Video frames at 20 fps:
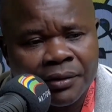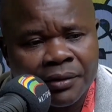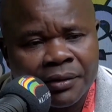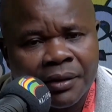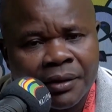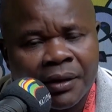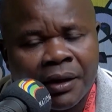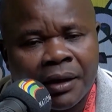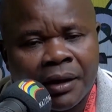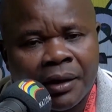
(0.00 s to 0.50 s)

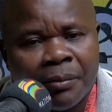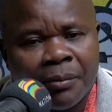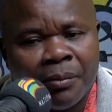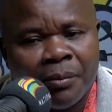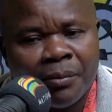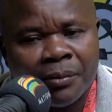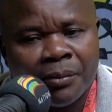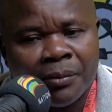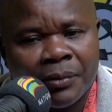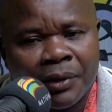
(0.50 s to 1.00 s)

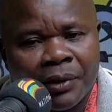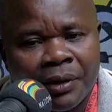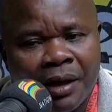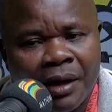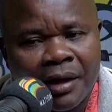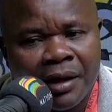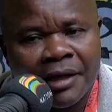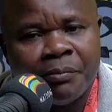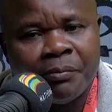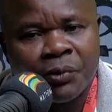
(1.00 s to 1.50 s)

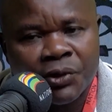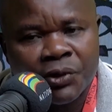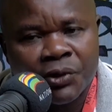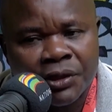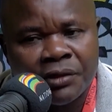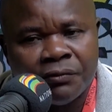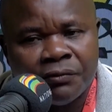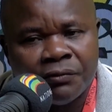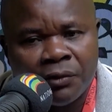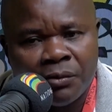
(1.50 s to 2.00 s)
a
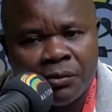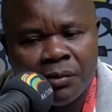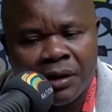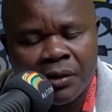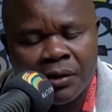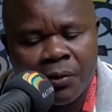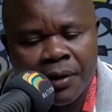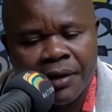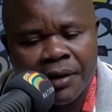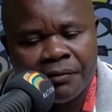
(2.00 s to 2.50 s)
deposit
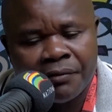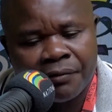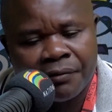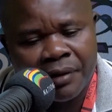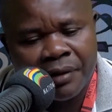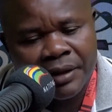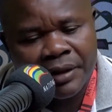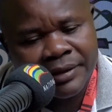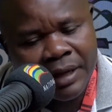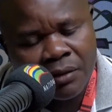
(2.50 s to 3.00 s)
fallback, where if
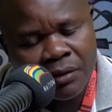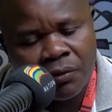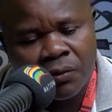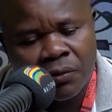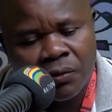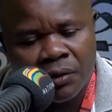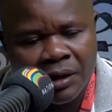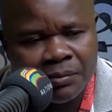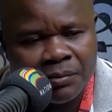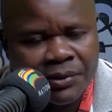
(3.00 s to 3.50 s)
a Sacco
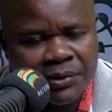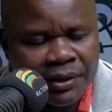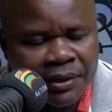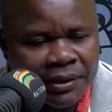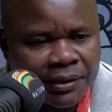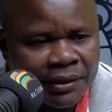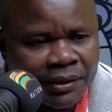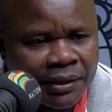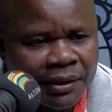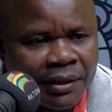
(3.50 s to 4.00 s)

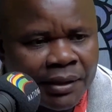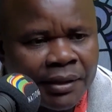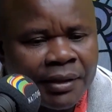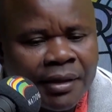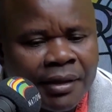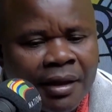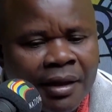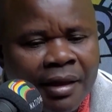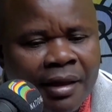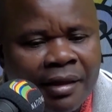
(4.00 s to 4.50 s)
collapses,
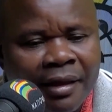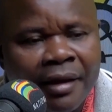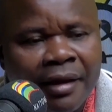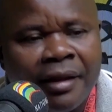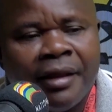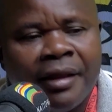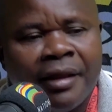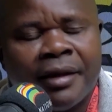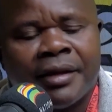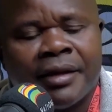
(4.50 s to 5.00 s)

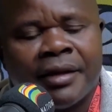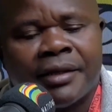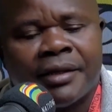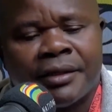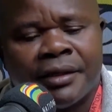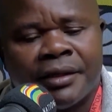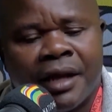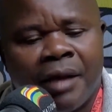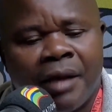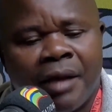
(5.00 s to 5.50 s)
then there
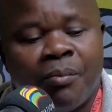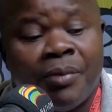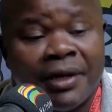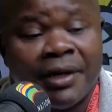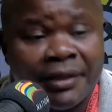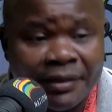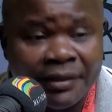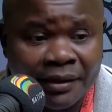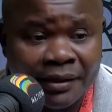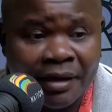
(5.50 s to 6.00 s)
is a
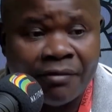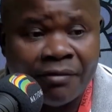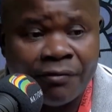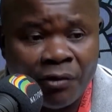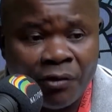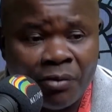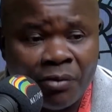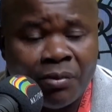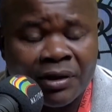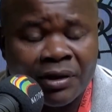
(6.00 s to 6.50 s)

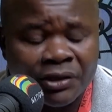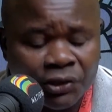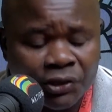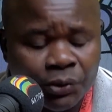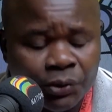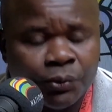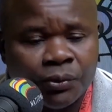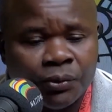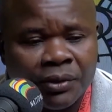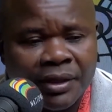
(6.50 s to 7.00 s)
fallback
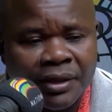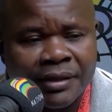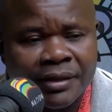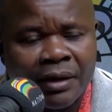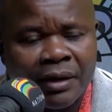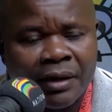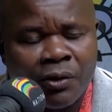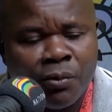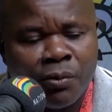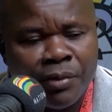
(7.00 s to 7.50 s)
to a
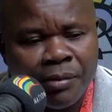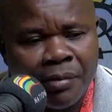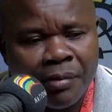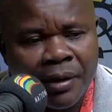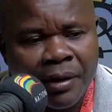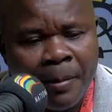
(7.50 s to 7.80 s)
Sacco member.